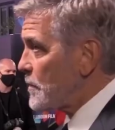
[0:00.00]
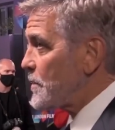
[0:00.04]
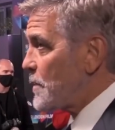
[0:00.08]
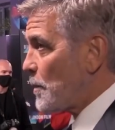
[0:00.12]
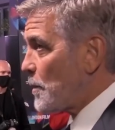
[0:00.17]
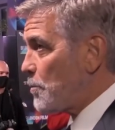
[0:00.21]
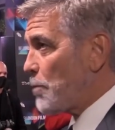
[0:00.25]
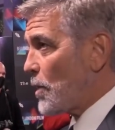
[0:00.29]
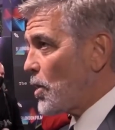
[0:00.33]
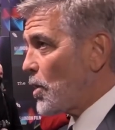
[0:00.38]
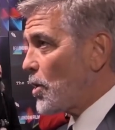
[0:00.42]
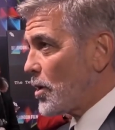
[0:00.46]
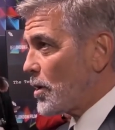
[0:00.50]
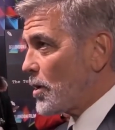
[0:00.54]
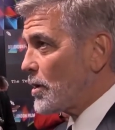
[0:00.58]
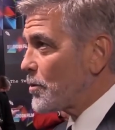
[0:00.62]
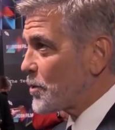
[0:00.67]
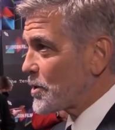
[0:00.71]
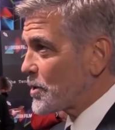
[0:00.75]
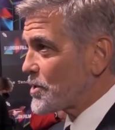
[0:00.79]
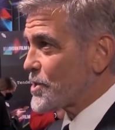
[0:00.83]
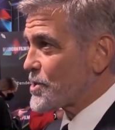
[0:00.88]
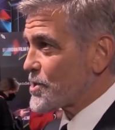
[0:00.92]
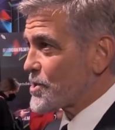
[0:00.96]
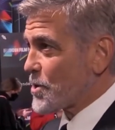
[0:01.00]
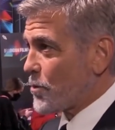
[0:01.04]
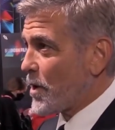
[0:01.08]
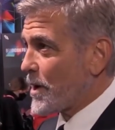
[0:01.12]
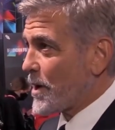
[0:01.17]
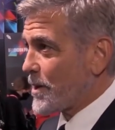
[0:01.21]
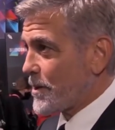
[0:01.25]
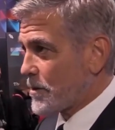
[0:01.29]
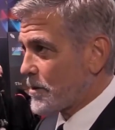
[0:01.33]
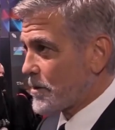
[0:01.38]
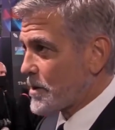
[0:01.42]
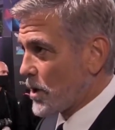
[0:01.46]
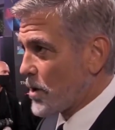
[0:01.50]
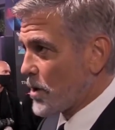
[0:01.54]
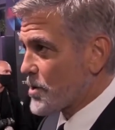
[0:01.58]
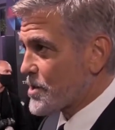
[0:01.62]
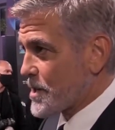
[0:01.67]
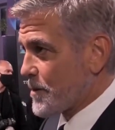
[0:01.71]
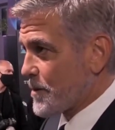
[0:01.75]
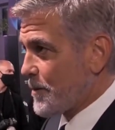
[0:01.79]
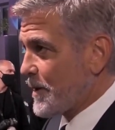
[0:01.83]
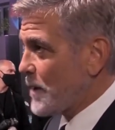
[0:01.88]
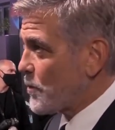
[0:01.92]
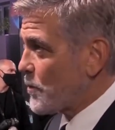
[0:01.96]
Sometimes the journey is more
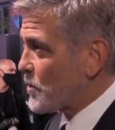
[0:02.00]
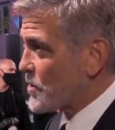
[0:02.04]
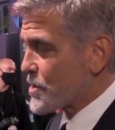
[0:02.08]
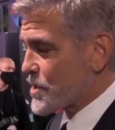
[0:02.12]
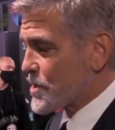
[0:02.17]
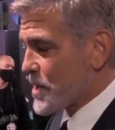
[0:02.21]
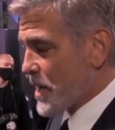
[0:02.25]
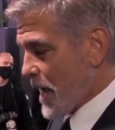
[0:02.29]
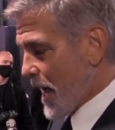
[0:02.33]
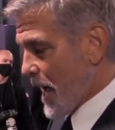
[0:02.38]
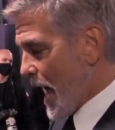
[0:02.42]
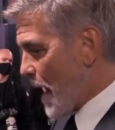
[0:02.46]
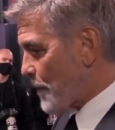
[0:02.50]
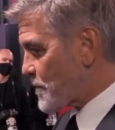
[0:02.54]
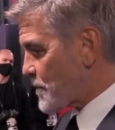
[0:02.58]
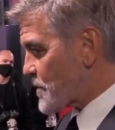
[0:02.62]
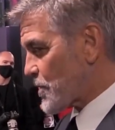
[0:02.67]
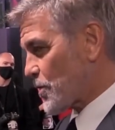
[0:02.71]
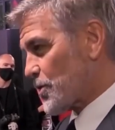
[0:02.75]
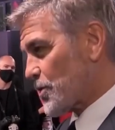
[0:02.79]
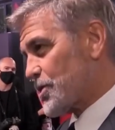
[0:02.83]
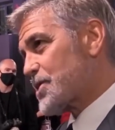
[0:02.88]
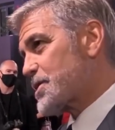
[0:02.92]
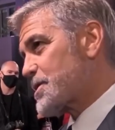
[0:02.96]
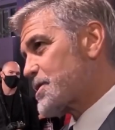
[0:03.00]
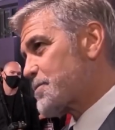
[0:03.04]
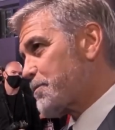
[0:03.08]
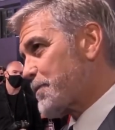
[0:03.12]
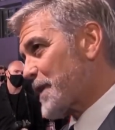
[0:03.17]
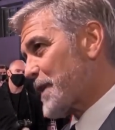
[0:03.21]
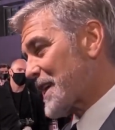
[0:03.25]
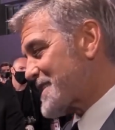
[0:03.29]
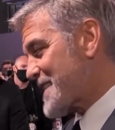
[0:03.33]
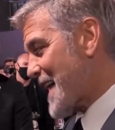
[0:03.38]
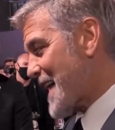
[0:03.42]
important than the destination, and George and